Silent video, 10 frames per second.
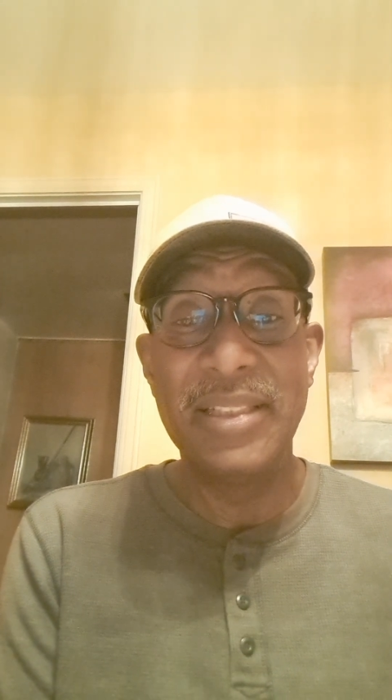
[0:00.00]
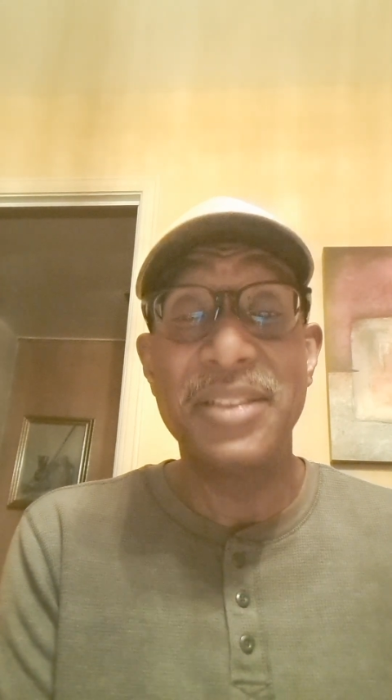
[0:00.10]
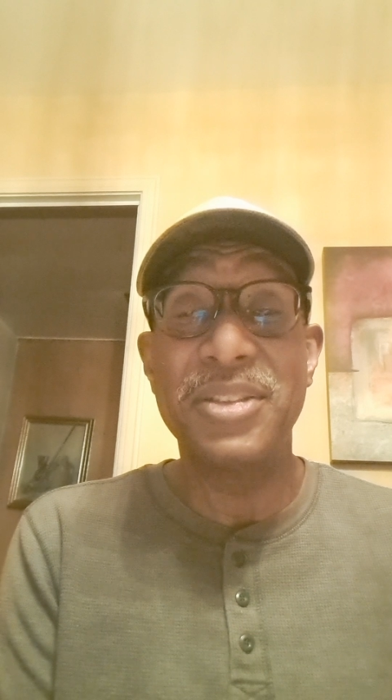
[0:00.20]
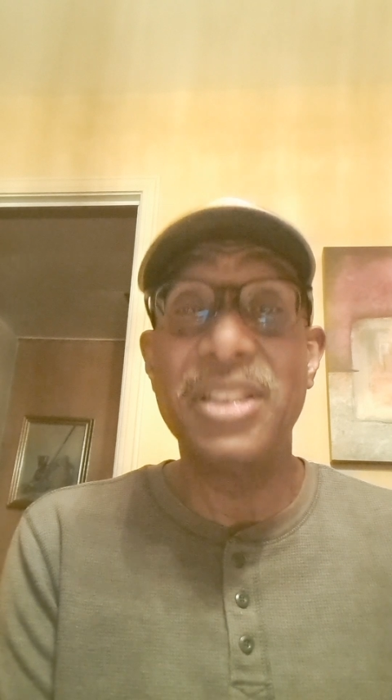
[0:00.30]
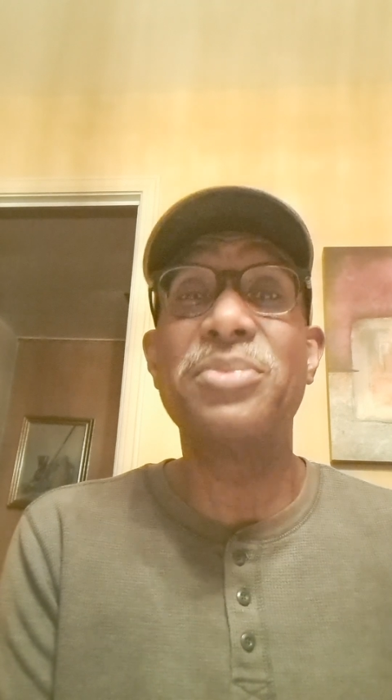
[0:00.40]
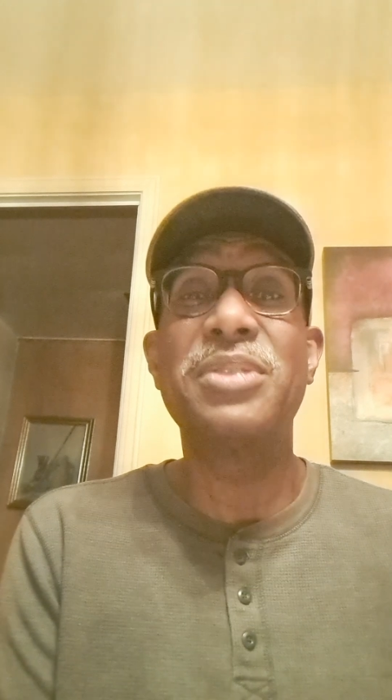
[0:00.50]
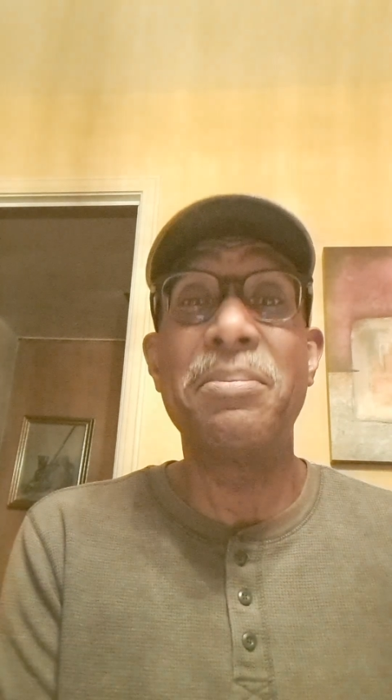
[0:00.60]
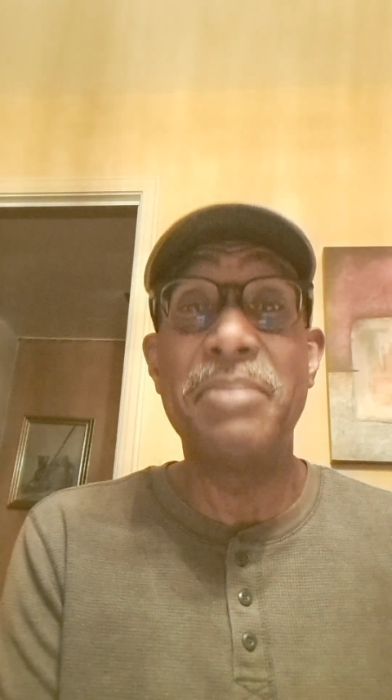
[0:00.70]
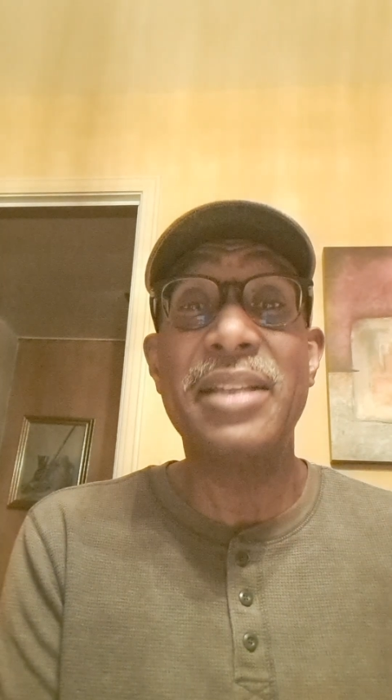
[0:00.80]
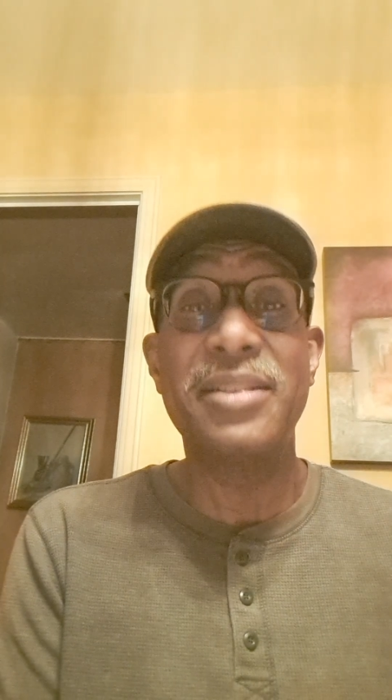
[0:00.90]
She was the
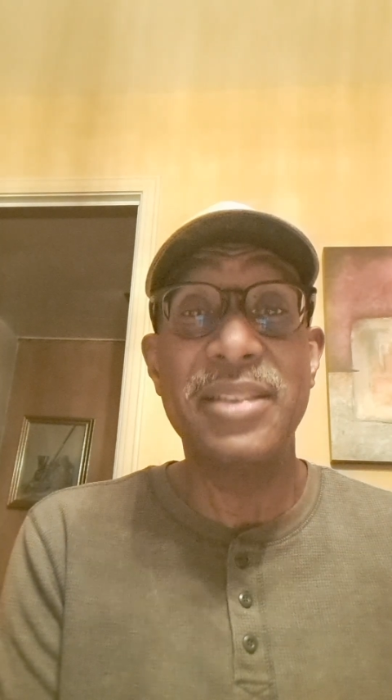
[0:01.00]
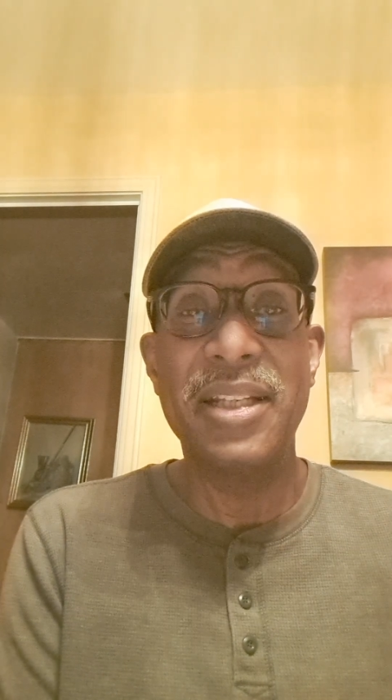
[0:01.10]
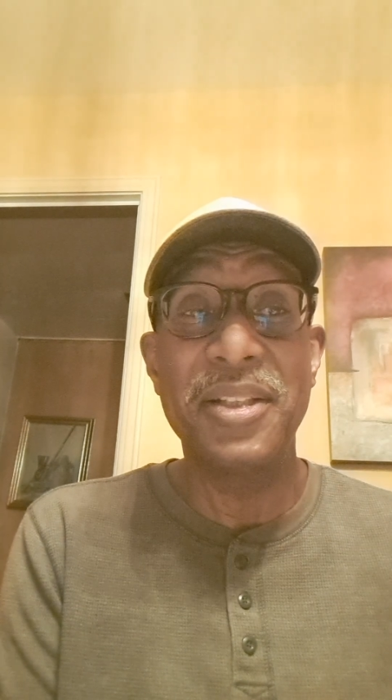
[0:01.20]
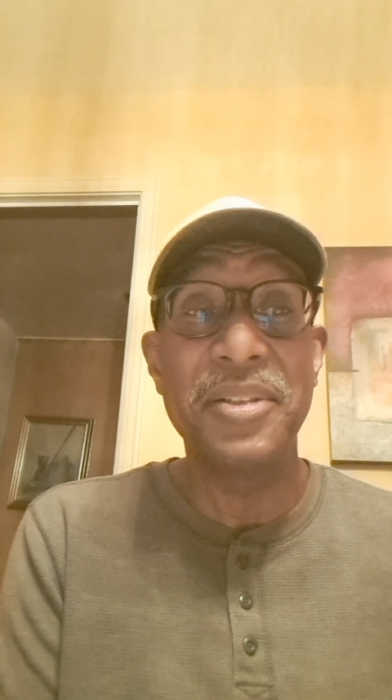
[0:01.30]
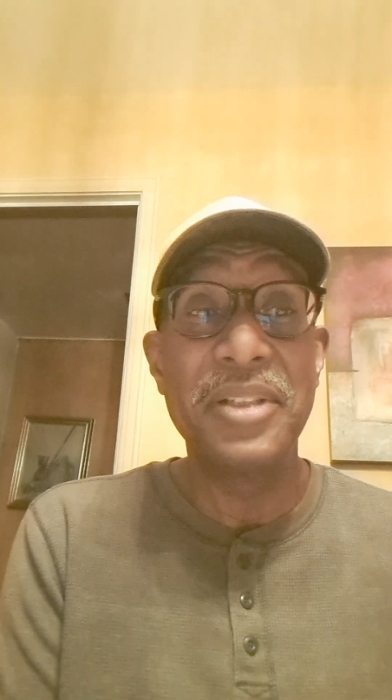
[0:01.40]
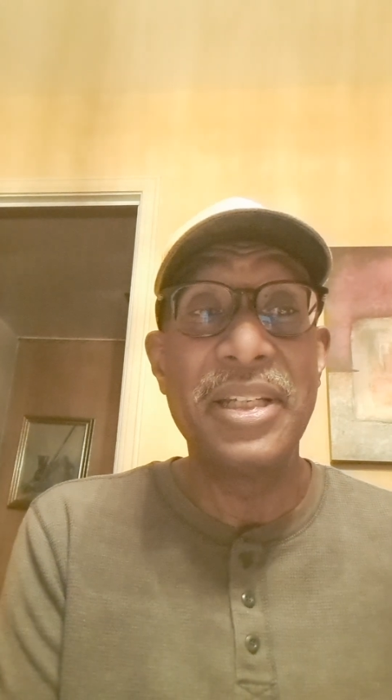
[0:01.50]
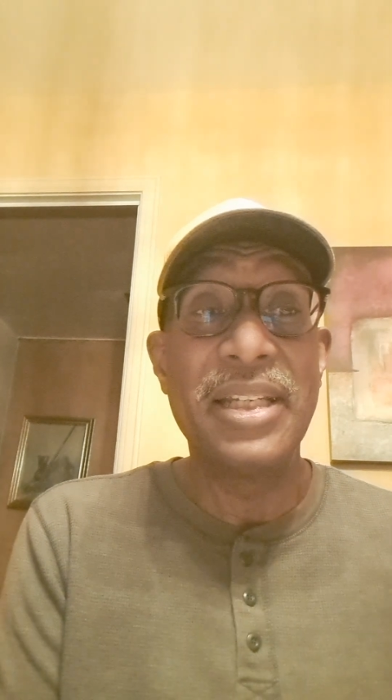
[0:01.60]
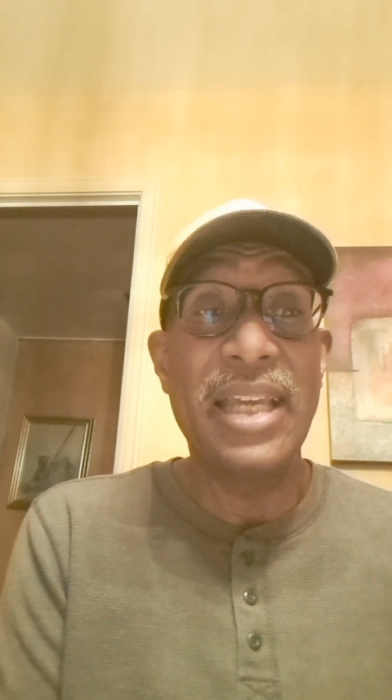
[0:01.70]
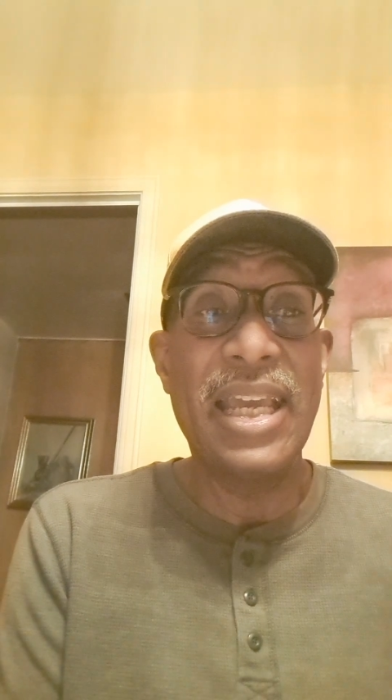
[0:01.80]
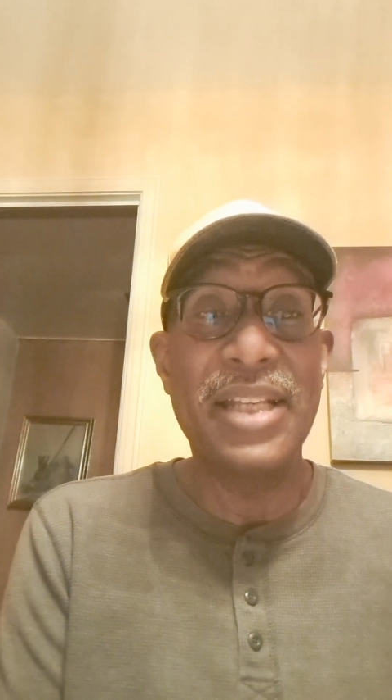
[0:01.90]
bestseller,
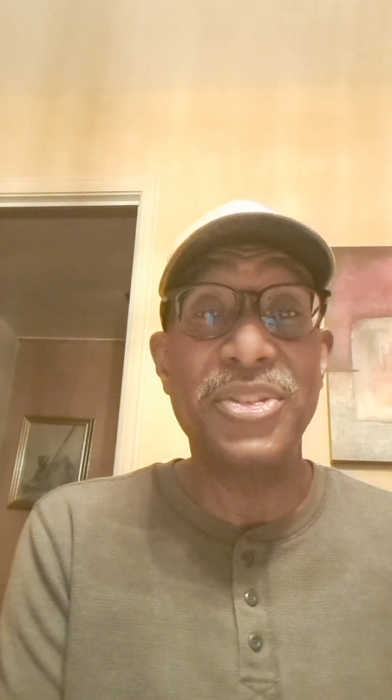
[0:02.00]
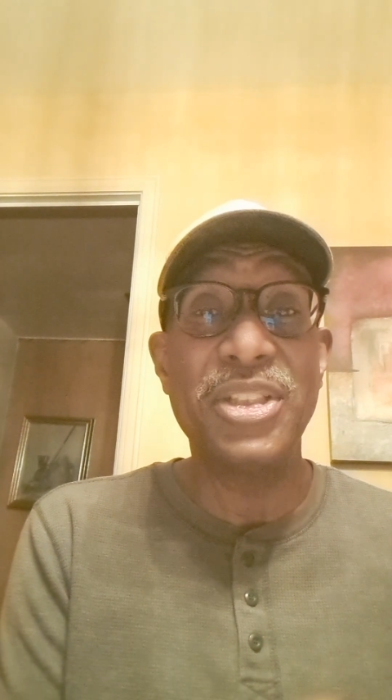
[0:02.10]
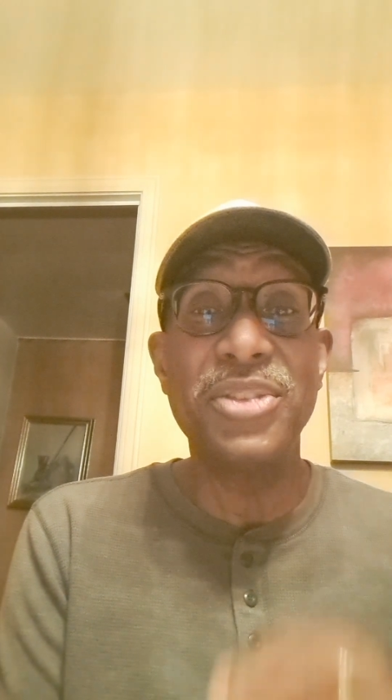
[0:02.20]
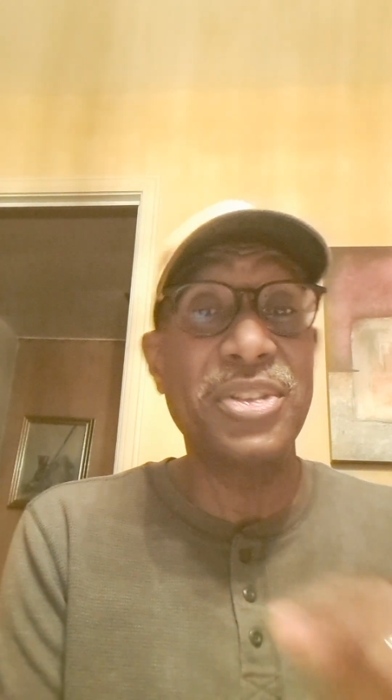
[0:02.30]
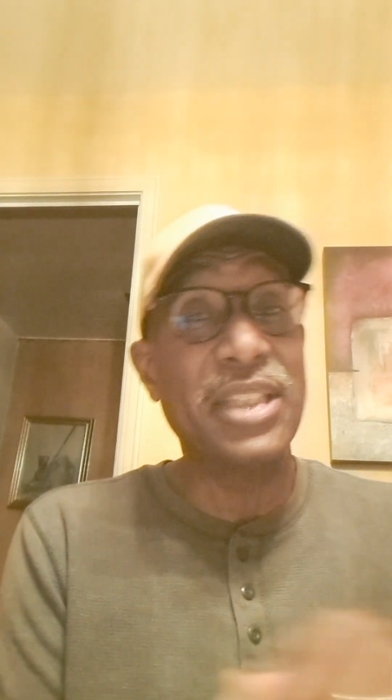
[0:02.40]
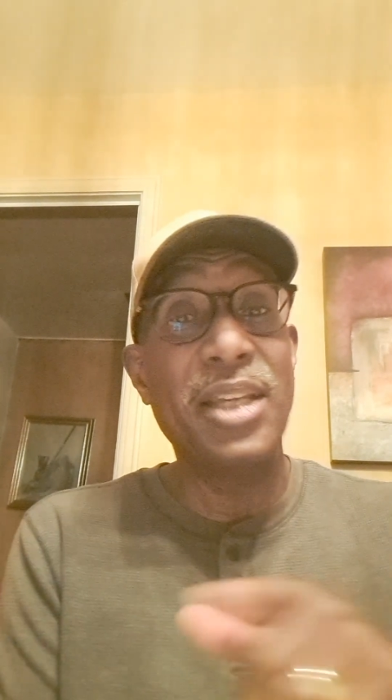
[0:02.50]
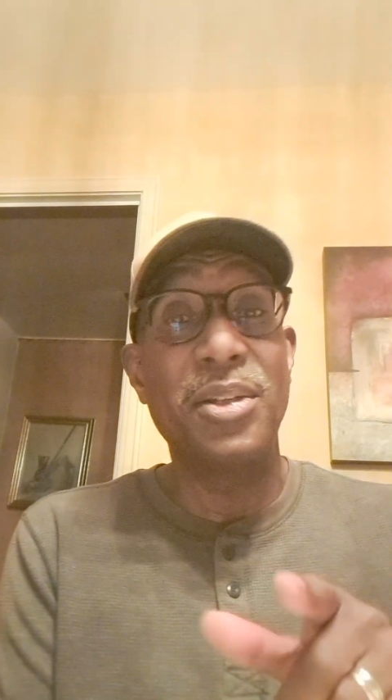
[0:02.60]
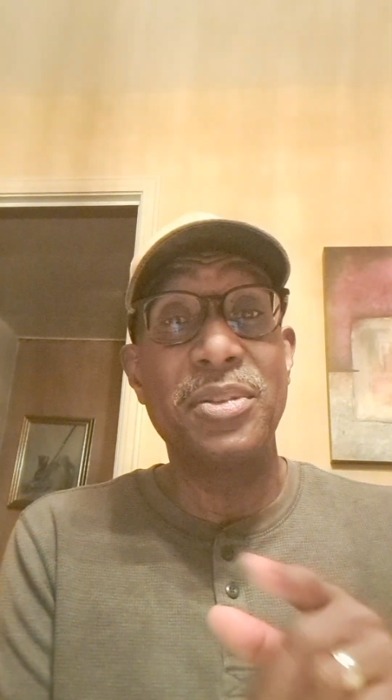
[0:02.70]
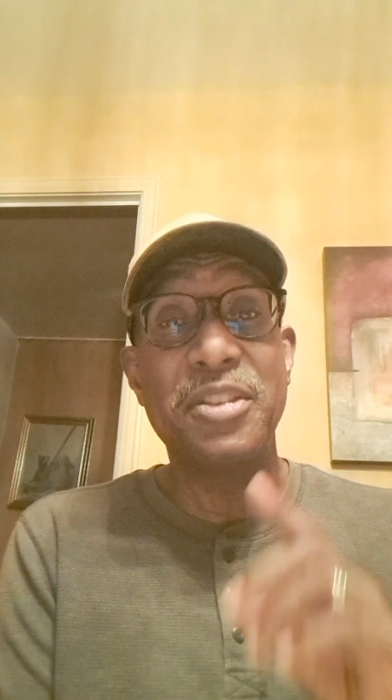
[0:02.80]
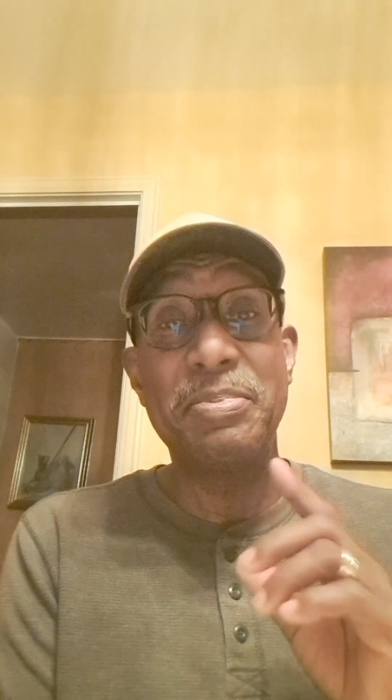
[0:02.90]
and she
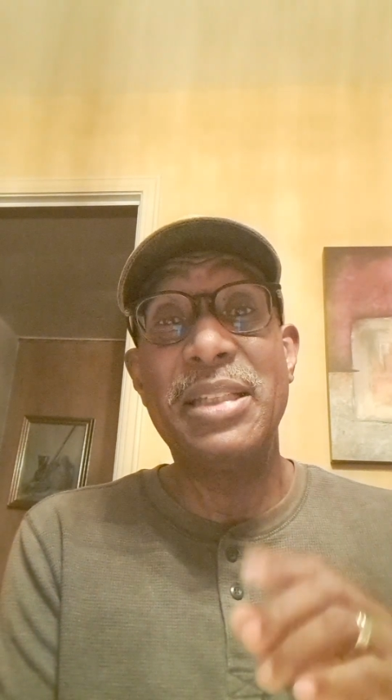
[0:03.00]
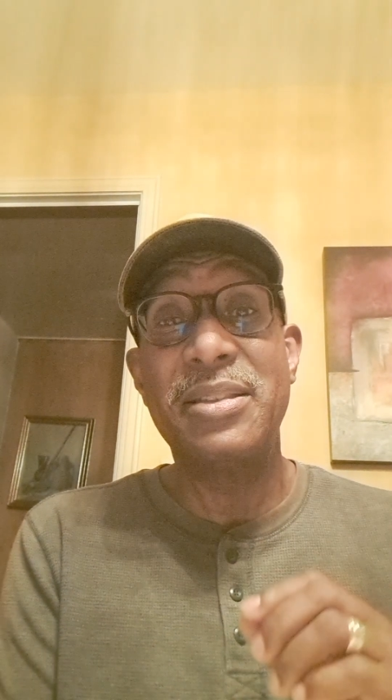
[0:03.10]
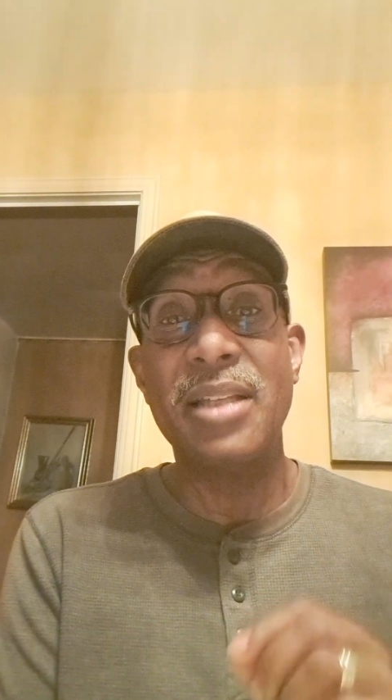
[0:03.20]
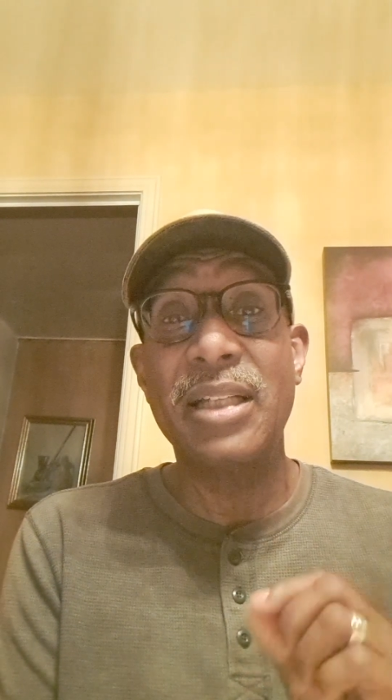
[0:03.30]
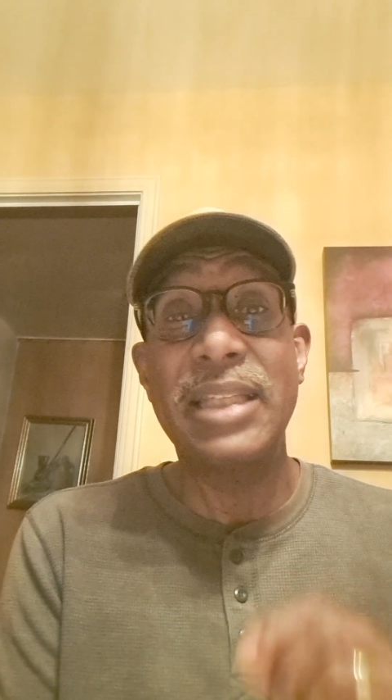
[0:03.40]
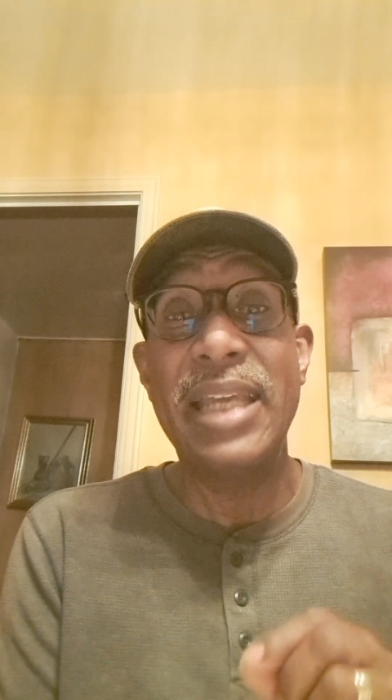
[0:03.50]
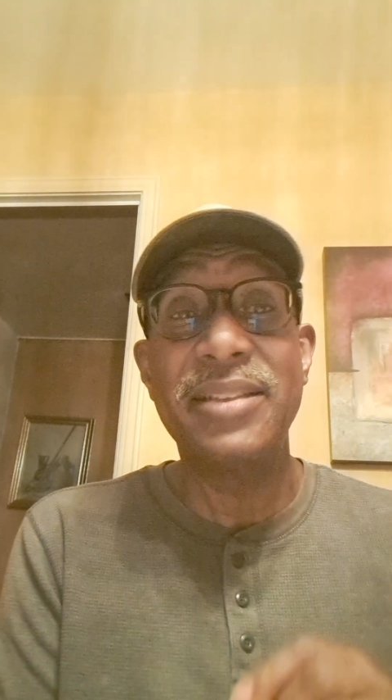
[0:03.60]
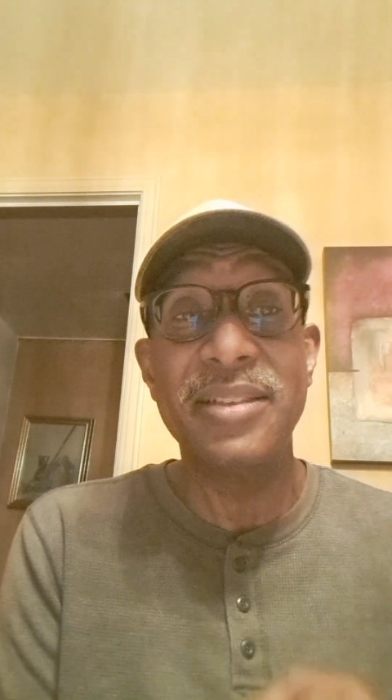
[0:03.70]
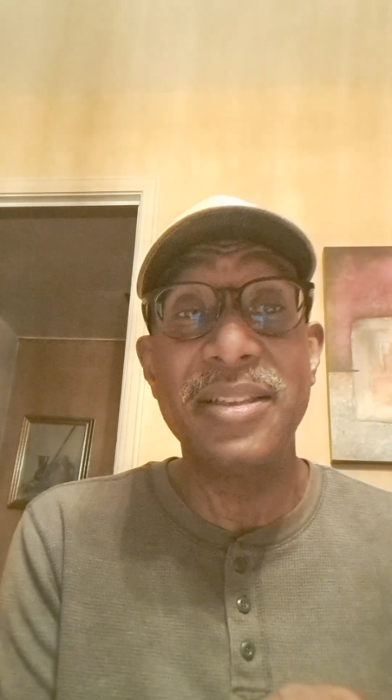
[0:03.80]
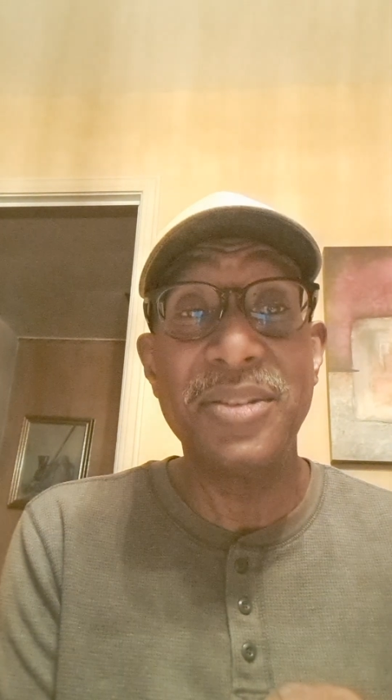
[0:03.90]
still speaks occasionally.